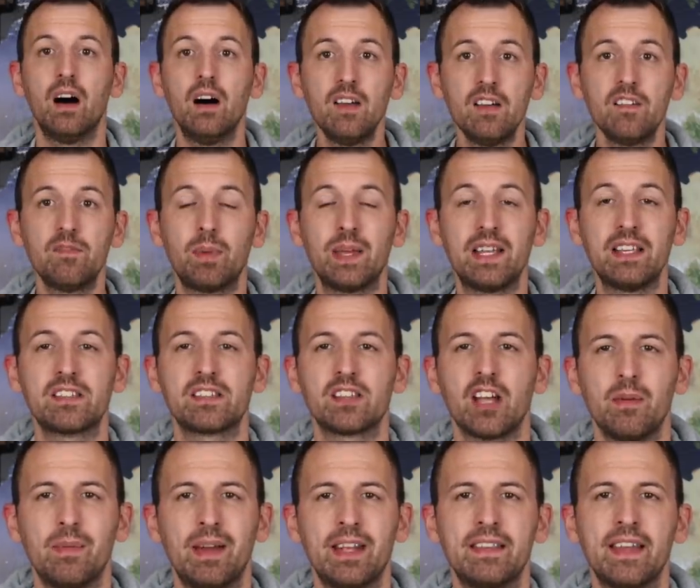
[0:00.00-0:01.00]
I have been
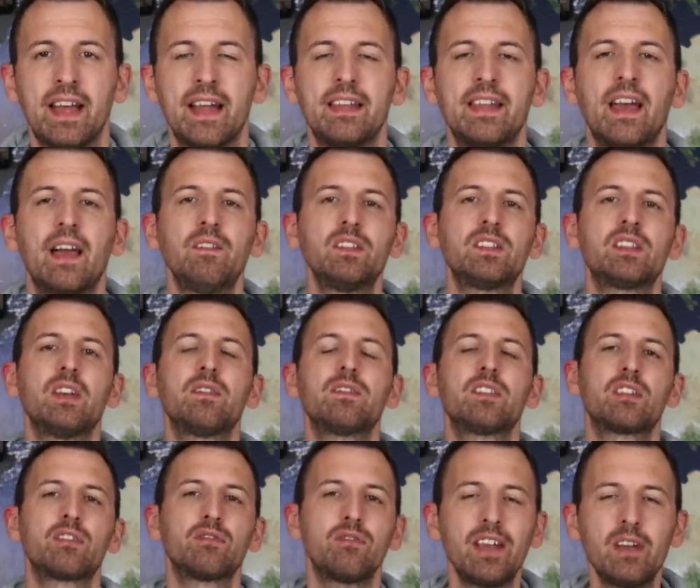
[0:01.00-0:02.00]
SciManDan. Have yourselves
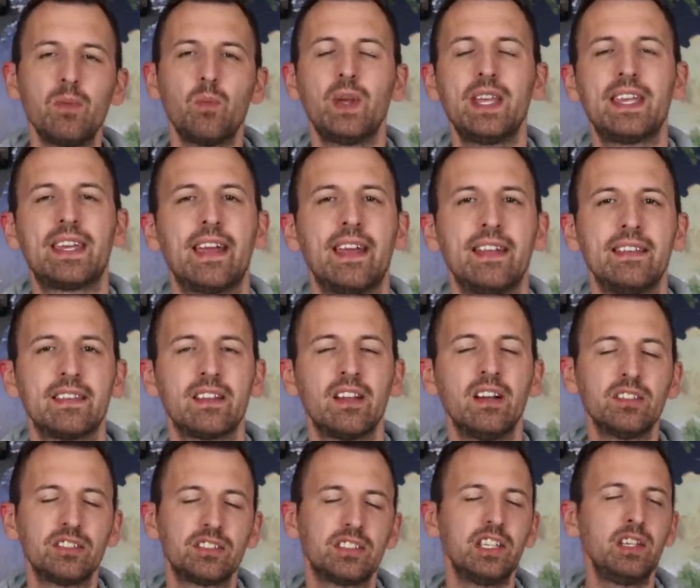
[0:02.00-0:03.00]
a great weekend and
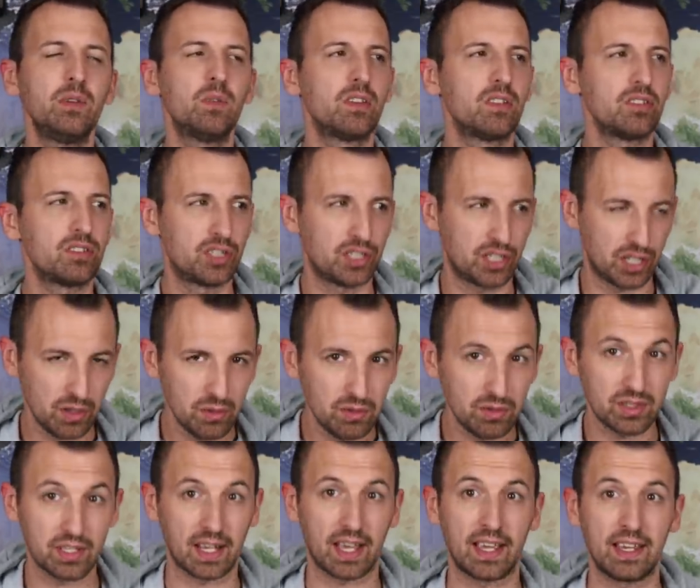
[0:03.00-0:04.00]
I'll see you all on
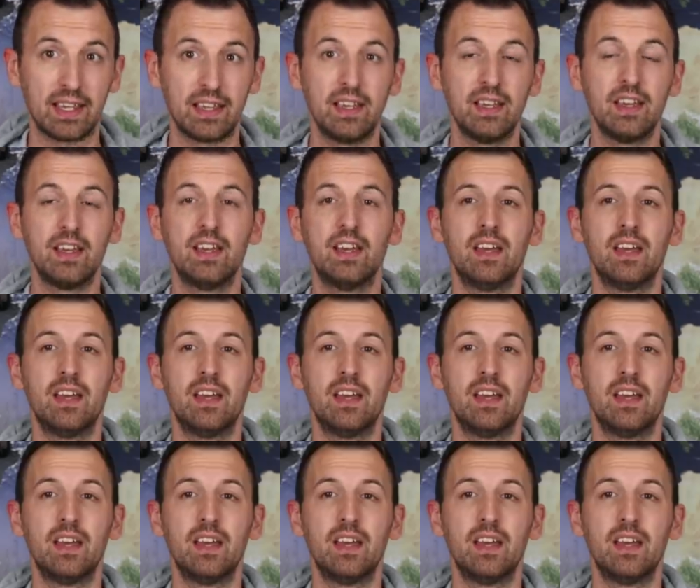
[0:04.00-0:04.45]
Tuesday